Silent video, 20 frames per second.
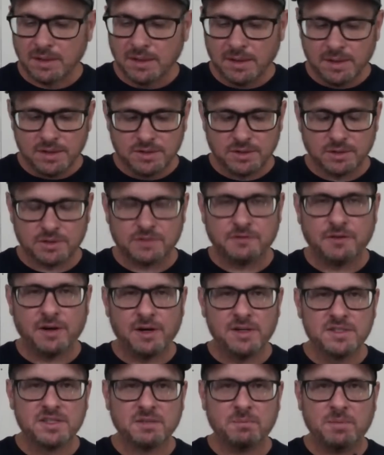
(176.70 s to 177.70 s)
So as
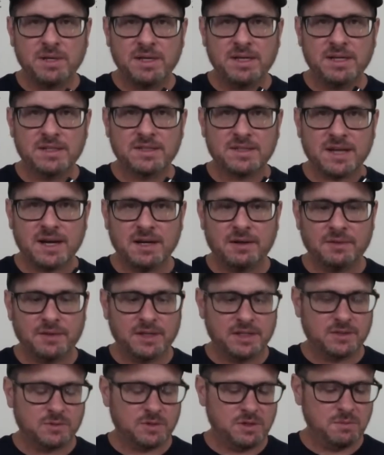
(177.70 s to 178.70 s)
far as the PSI on
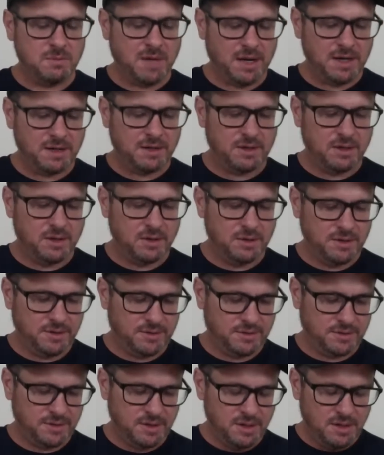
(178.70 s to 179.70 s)
this one, you might
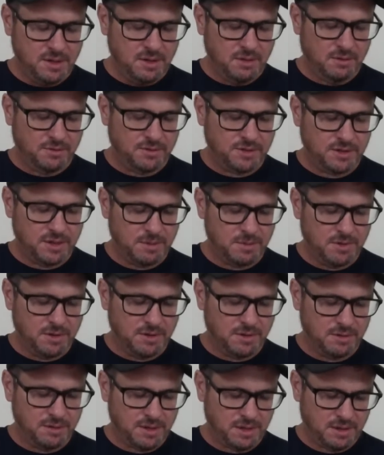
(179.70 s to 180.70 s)
notice on some of
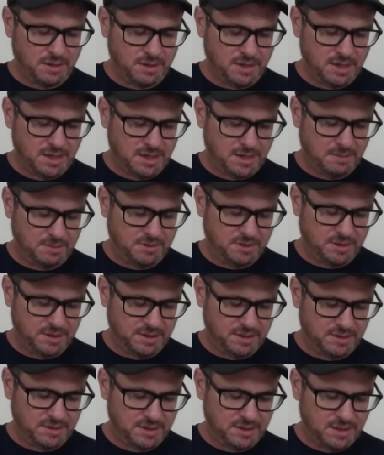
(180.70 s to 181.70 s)
their air caps, they
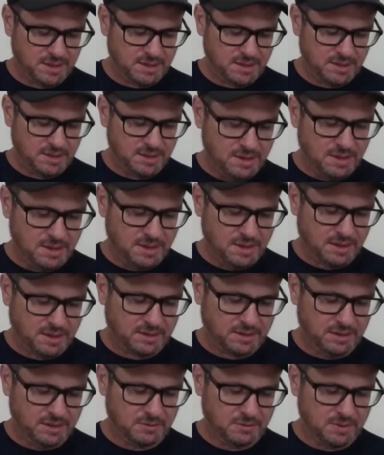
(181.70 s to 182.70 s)
say, uh, like
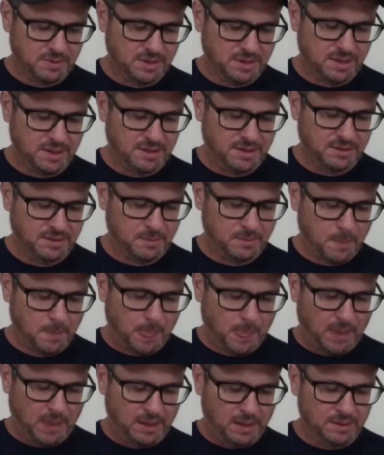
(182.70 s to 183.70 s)
this one does,
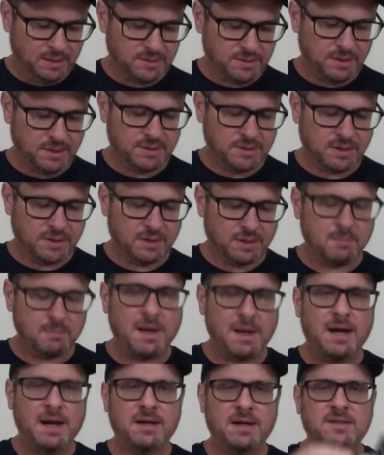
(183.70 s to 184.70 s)
it says uh,
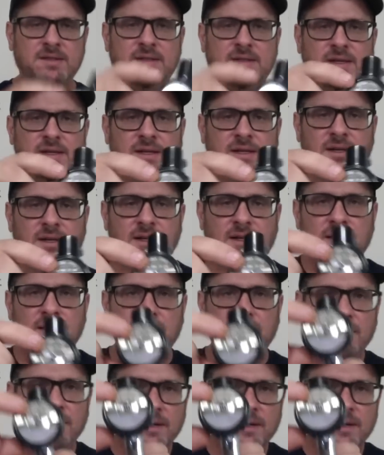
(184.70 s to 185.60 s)
max inlet.